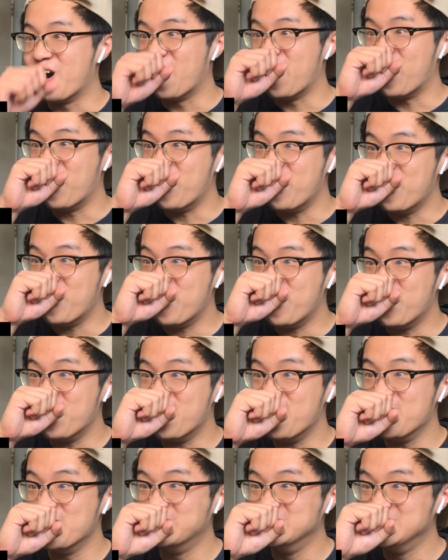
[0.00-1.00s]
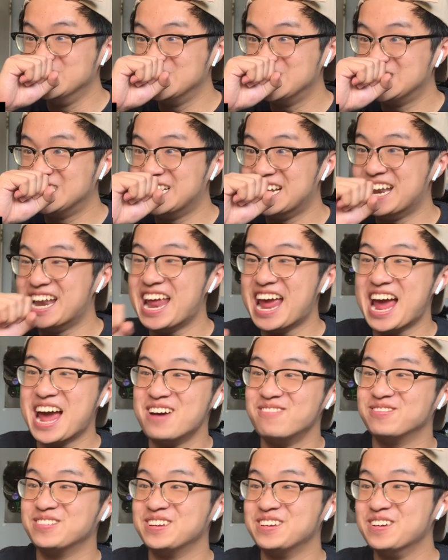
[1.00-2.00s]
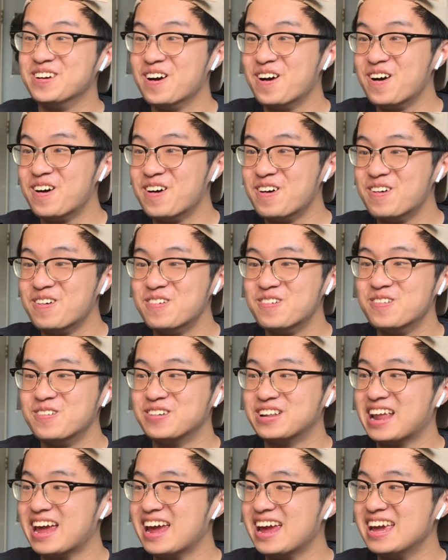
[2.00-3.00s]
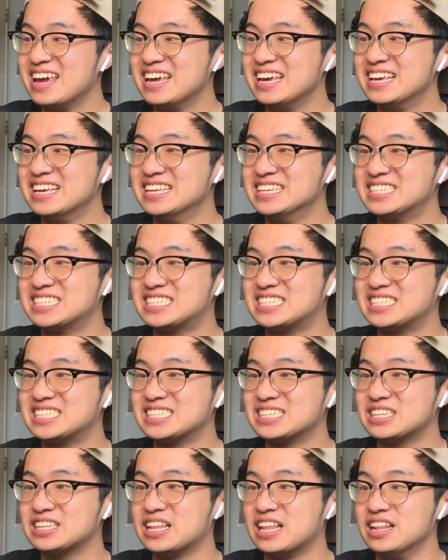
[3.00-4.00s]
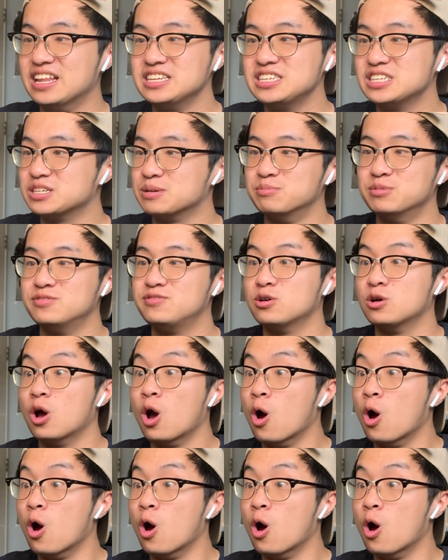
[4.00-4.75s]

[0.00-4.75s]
Oh snap, yo, that is, this is a movie.